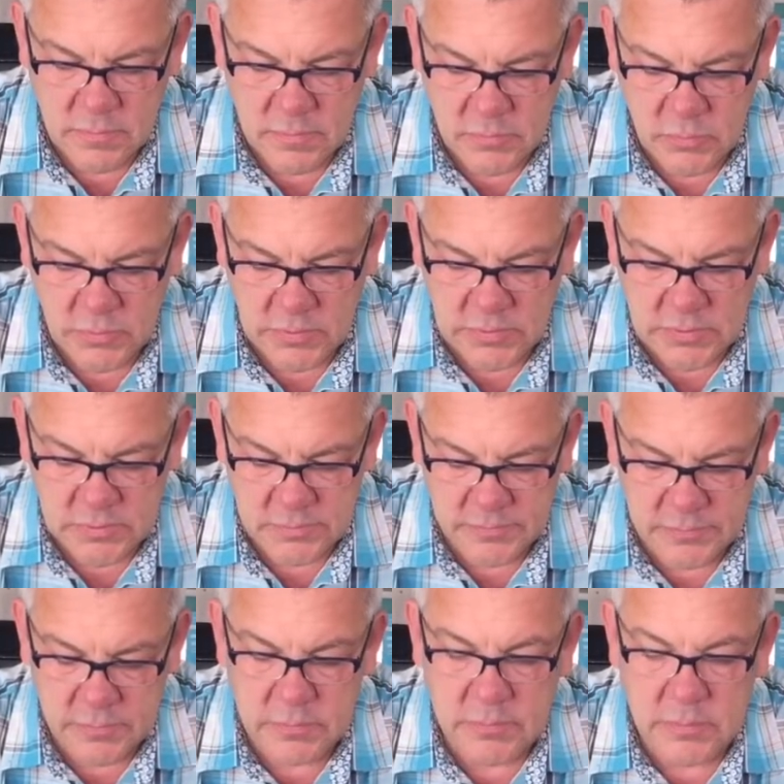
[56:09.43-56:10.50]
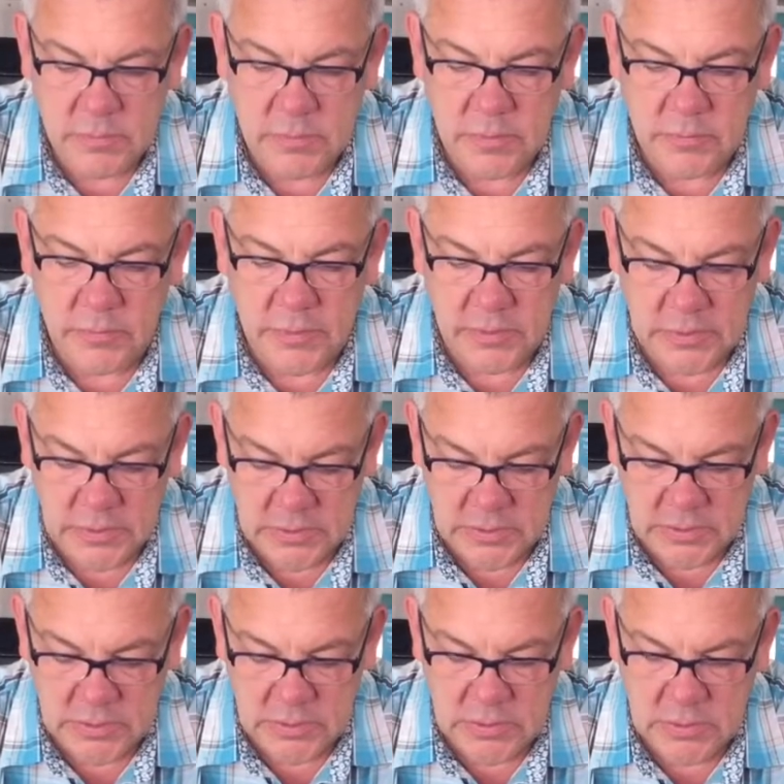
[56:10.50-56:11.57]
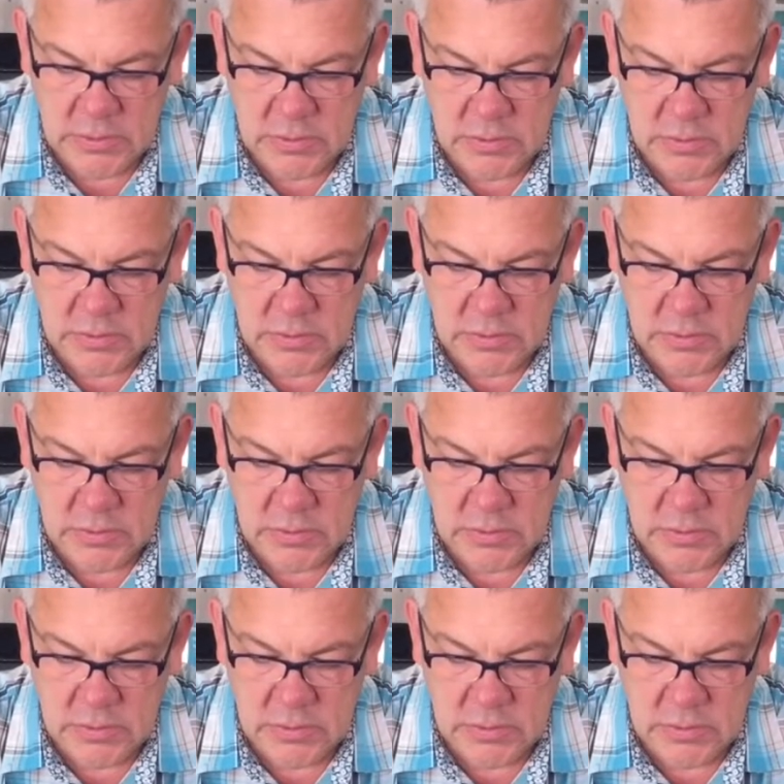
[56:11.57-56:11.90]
Do it. All right, get in here.